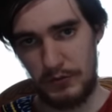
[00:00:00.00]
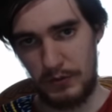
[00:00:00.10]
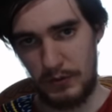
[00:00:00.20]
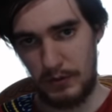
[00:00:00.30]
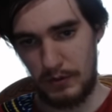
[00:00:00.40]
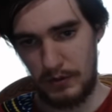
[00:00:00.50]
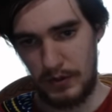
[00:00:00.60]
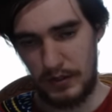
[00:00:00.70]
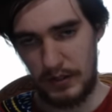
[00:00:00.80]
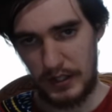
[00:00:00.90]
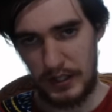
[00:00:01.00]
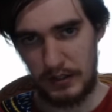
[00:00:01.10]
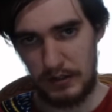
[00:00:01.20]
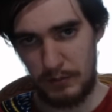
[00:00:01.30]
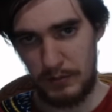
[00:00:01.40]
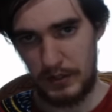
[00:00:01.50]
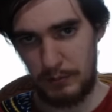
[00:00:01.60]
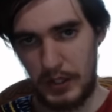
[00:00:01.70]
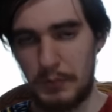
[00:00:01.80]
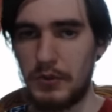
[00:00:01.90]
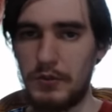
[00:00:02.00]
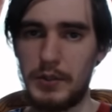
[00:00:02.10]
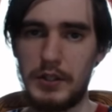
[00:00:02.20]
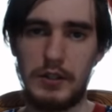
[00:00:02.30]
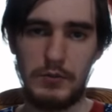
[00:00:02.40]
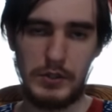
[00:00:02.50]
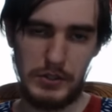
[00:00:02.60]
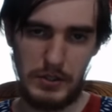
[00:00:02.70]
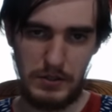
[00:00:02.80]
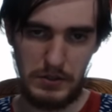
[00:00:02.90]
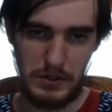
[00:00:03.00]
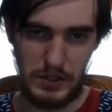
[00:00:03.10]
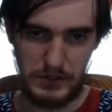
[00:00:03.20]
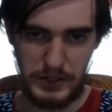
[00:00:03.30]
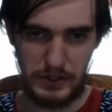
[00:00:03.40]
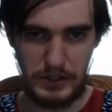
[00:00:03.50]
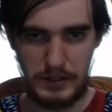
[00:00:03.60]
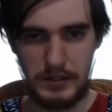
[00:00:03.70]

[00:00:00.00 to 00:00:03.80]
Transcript: for the kingdom and people of Benin, which are in Nigeria.